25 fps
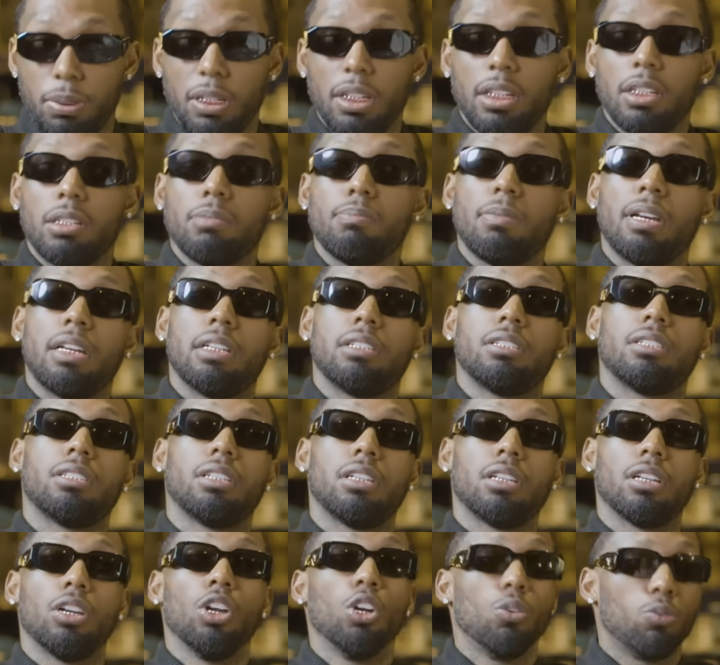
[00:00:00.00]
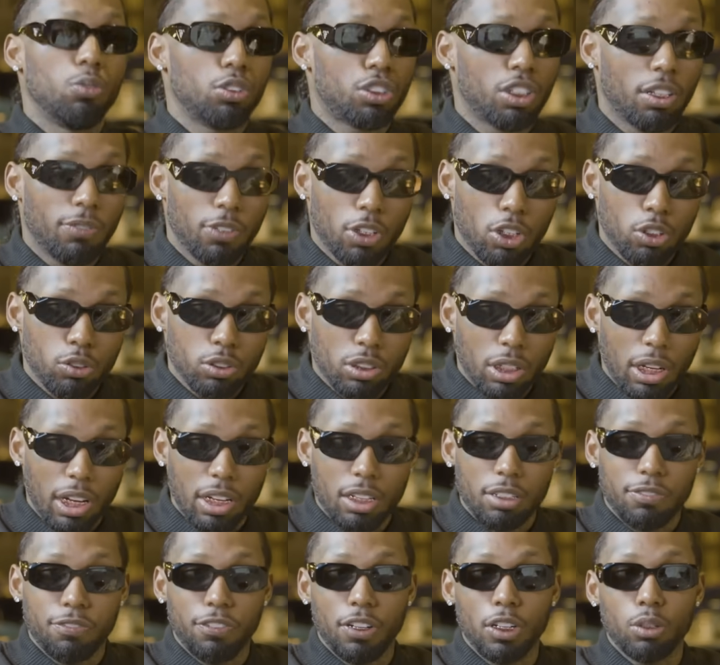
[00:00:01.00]
Big man thing. Would you ever go to like
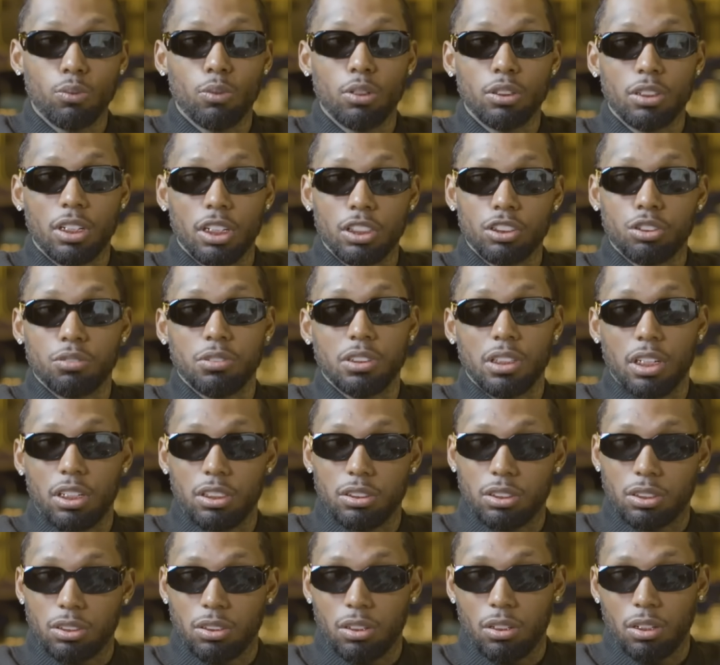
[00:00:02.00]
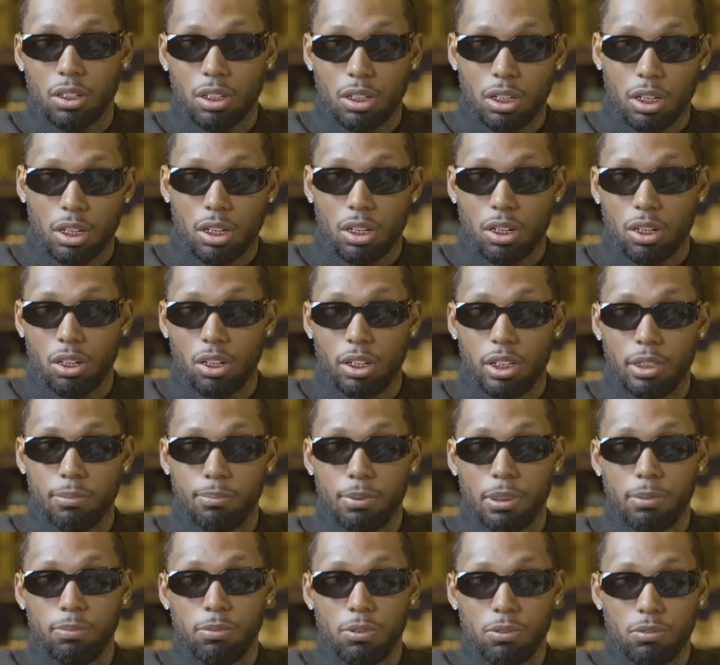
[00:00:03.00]
a third world country and like start clotting
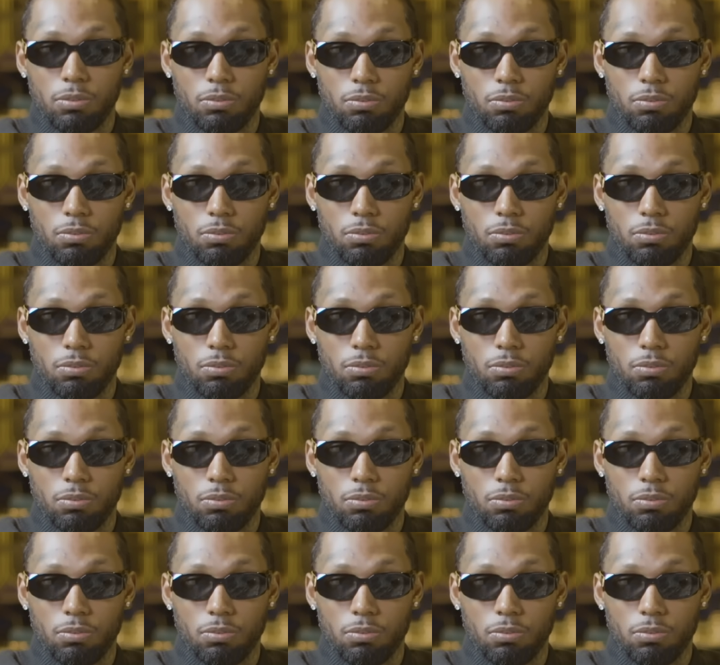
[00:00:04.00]
people?